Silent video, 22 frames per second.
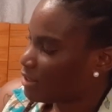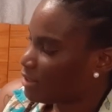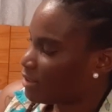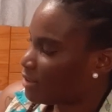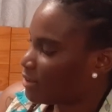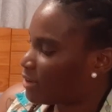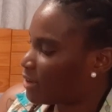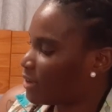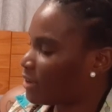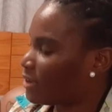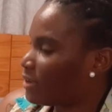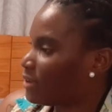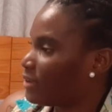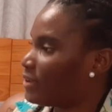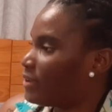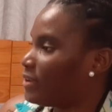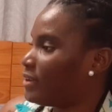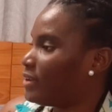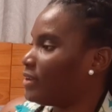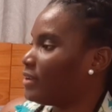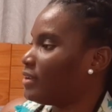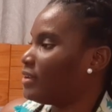Okay.
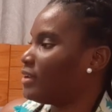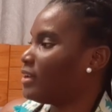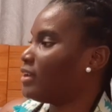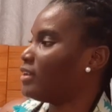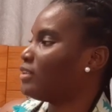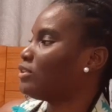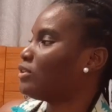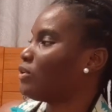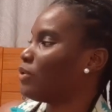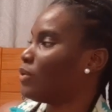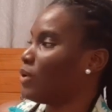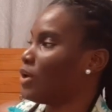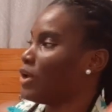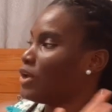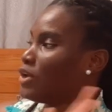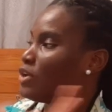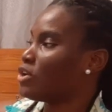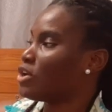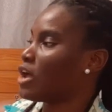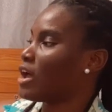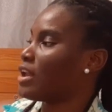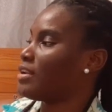Yeah, so
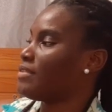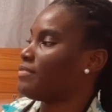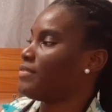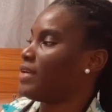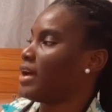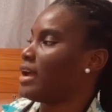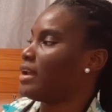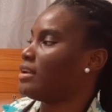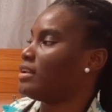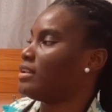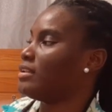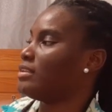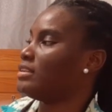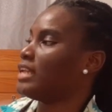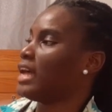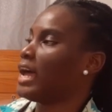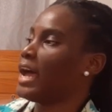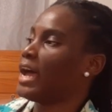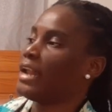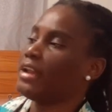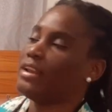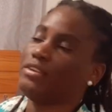you got the vinyl
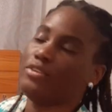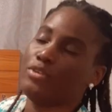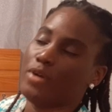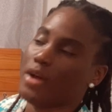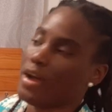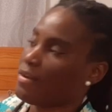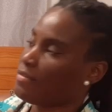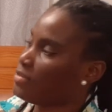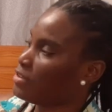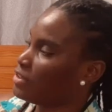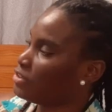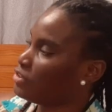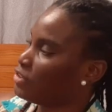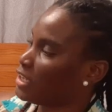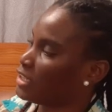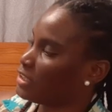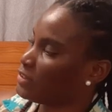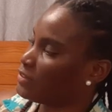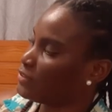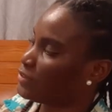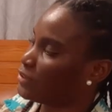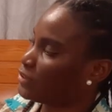and you have the
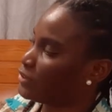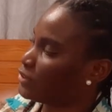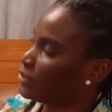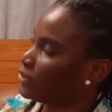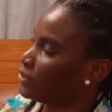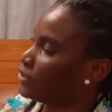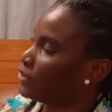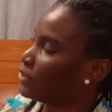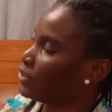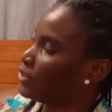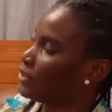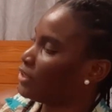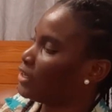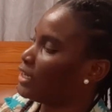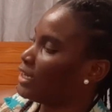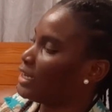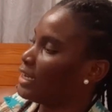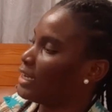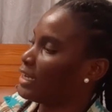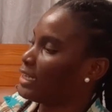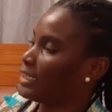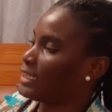transfer
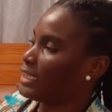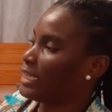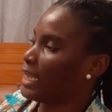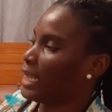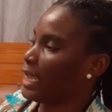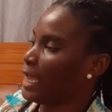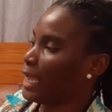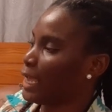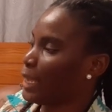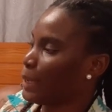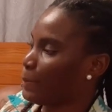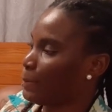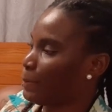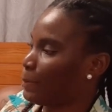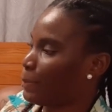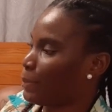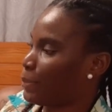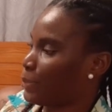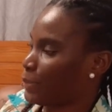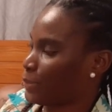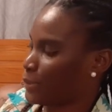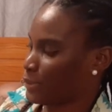tape.
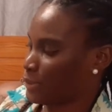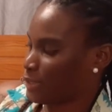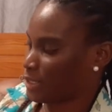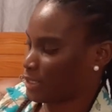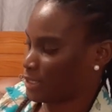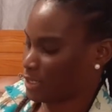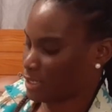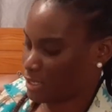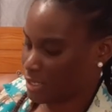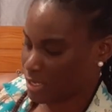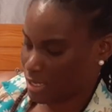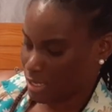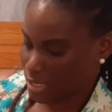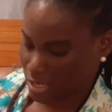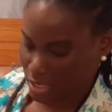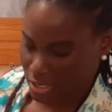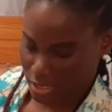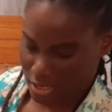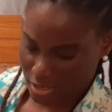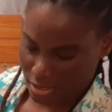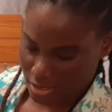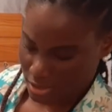Okay.
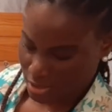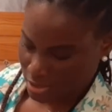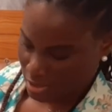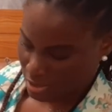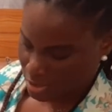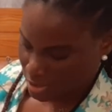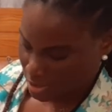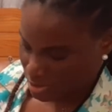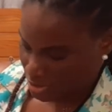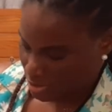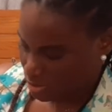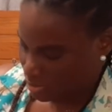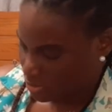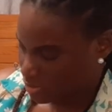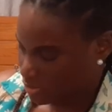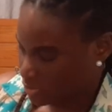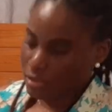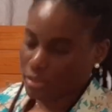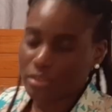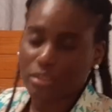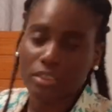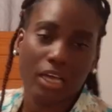
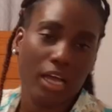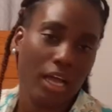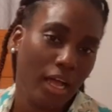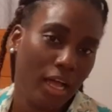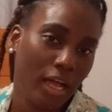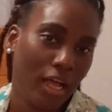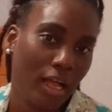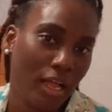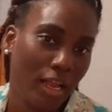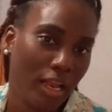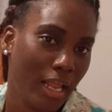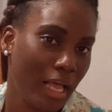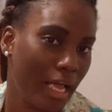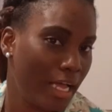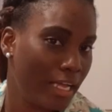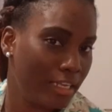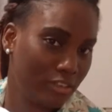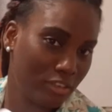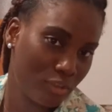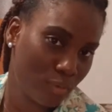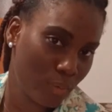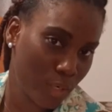Child, I
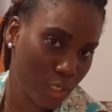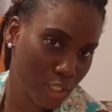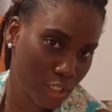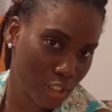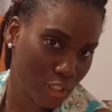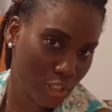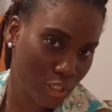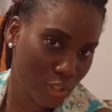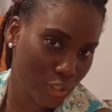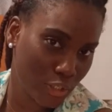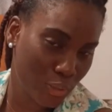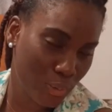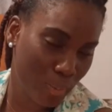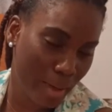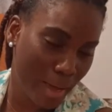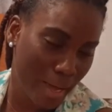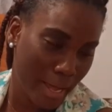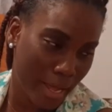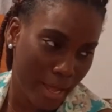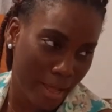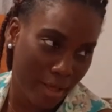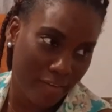just wanted to show you
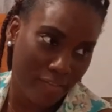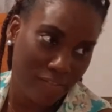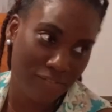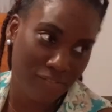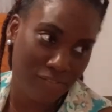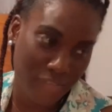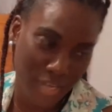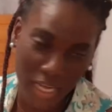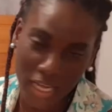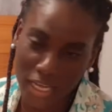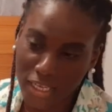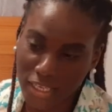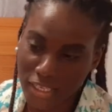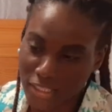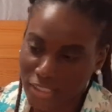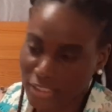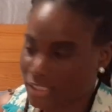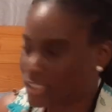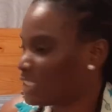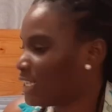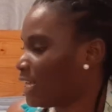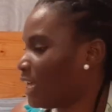my
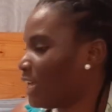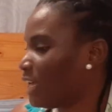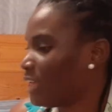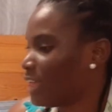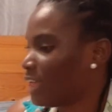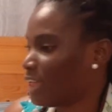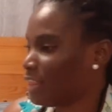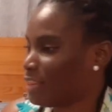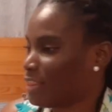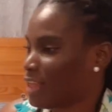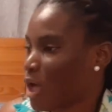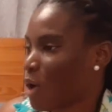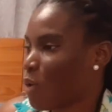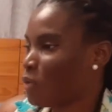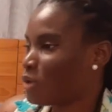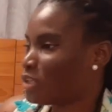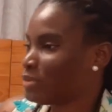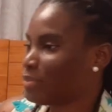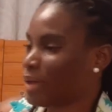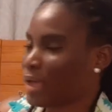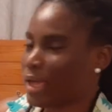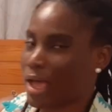finds. And that
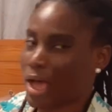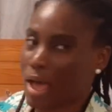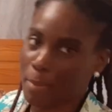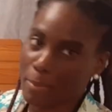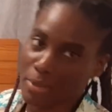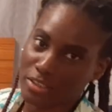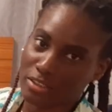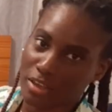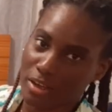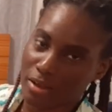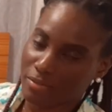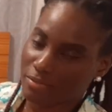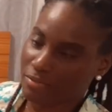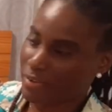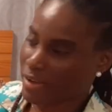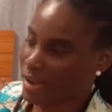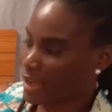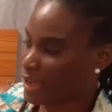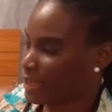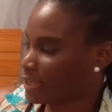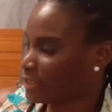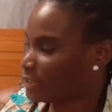was my Amazon
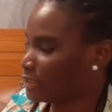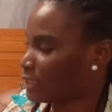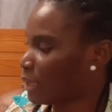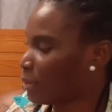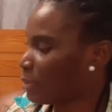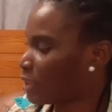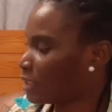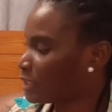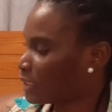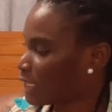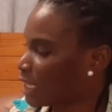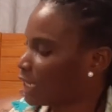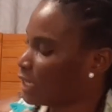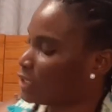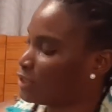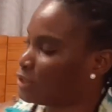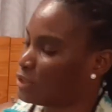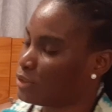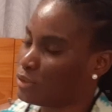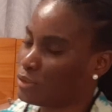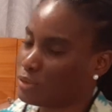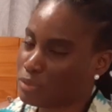finds. I'm excited
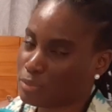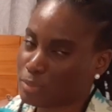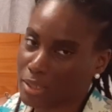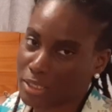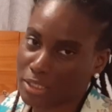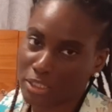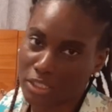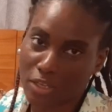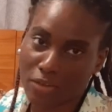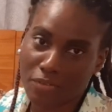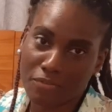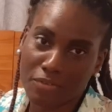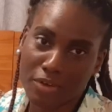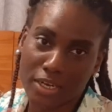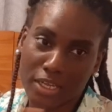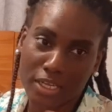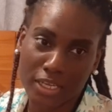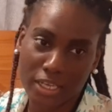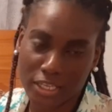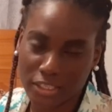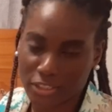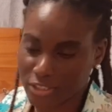to use my stuff for the
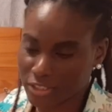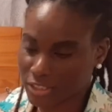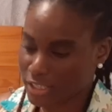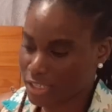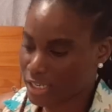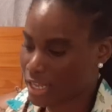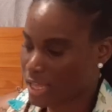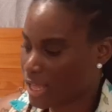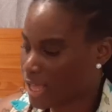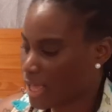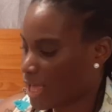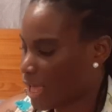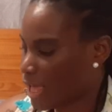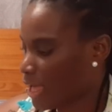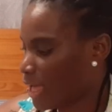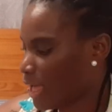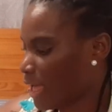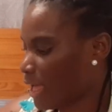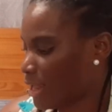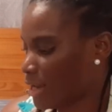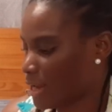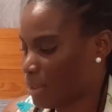kitchen.
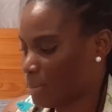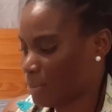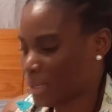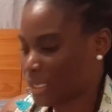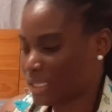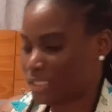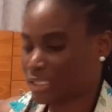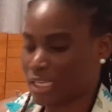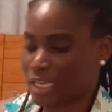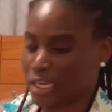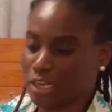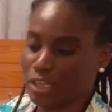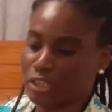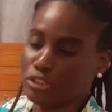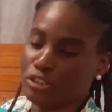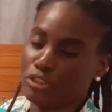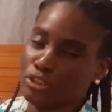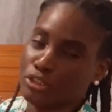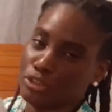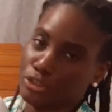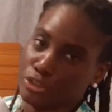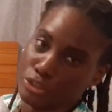And I'm excited
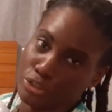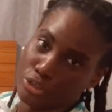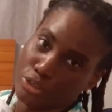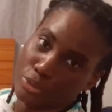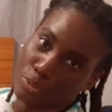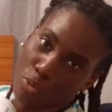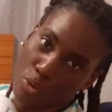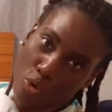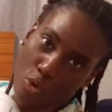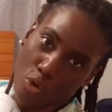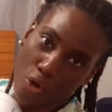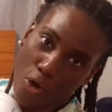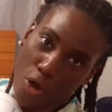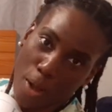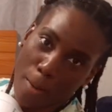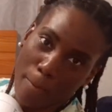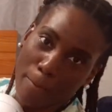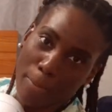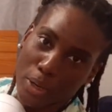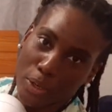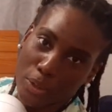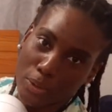to learn more
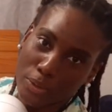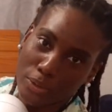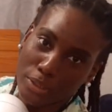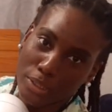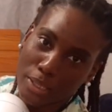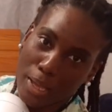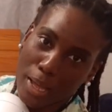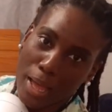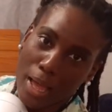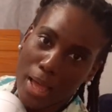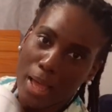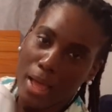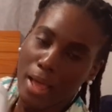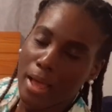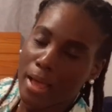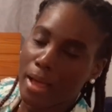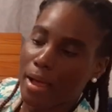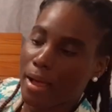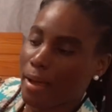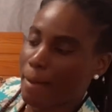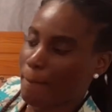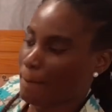about
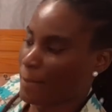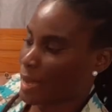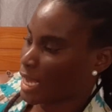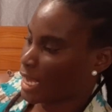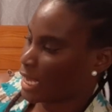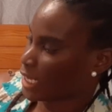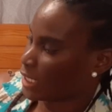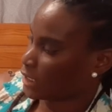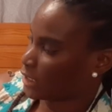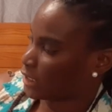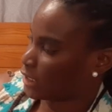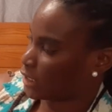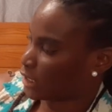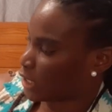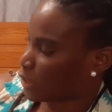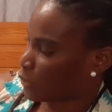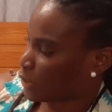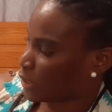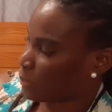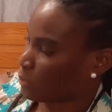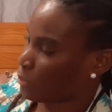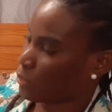my
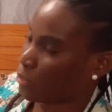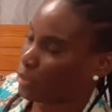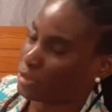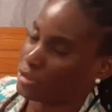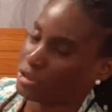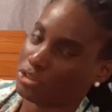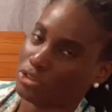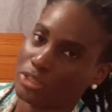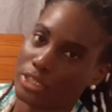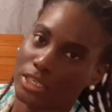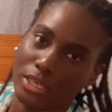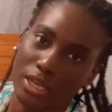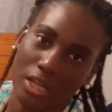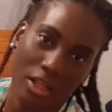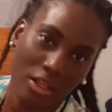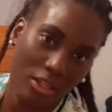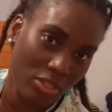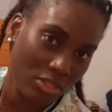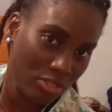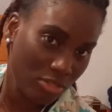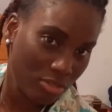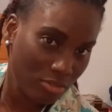silhouette portrait
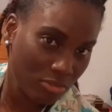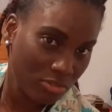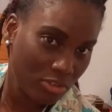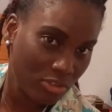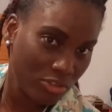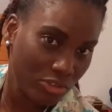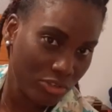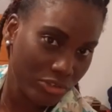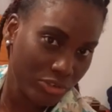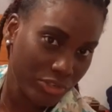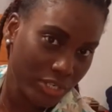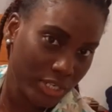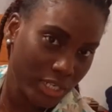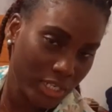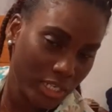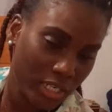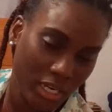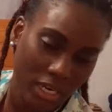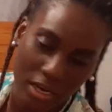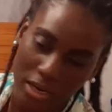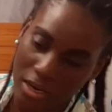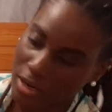
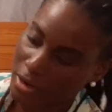tree